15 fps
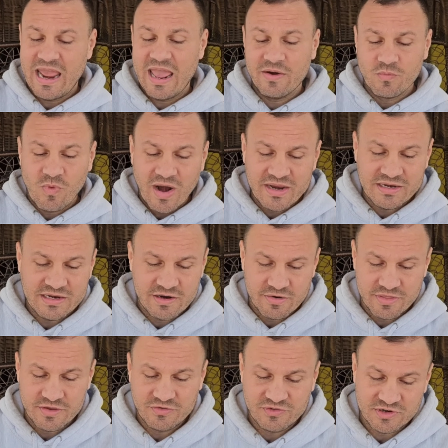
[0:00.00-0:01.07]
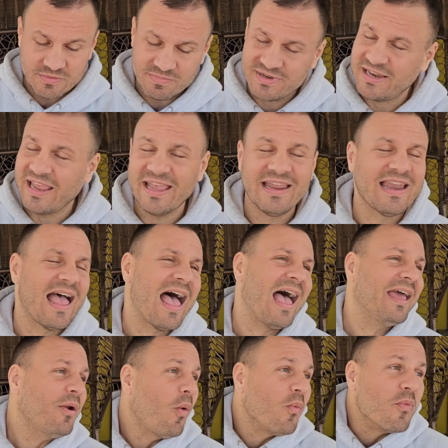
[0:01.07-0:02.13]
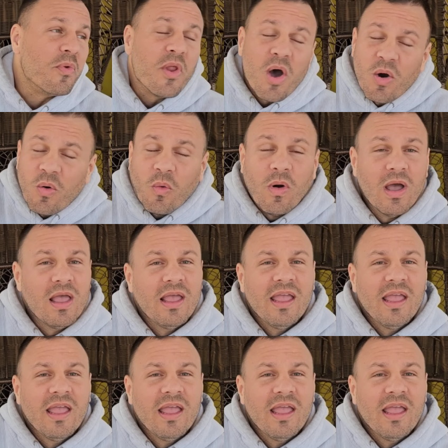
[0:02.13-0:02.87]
and right near the Jeep? Dan, I don't know.